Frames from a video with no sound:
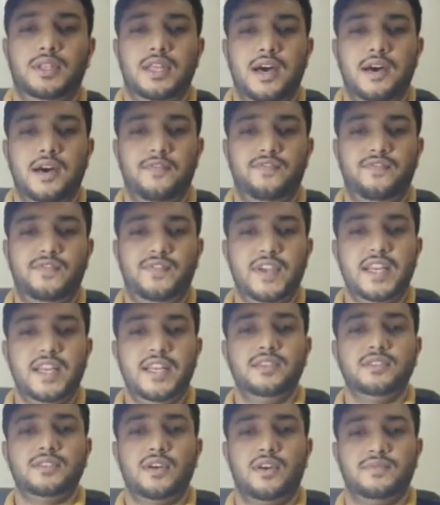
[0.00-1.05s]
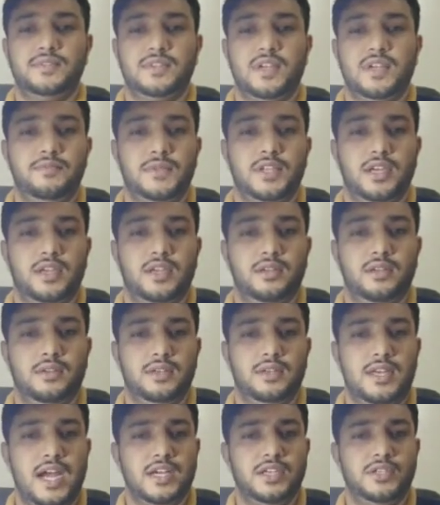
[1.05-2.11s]
The feelings of
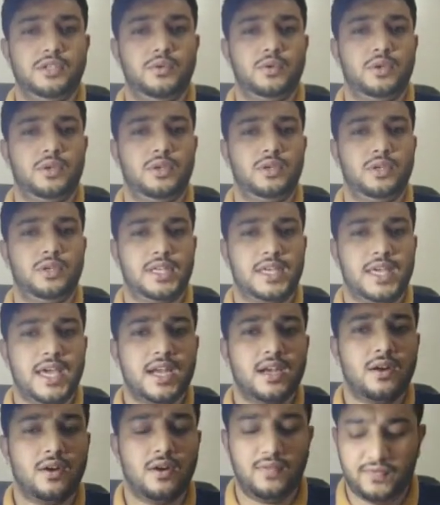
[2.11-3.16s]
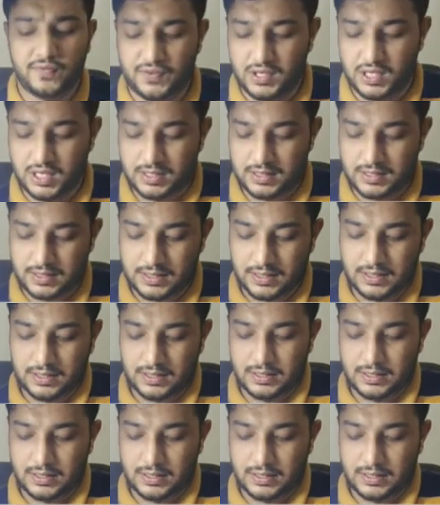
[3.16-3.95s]
something that you cannot feel,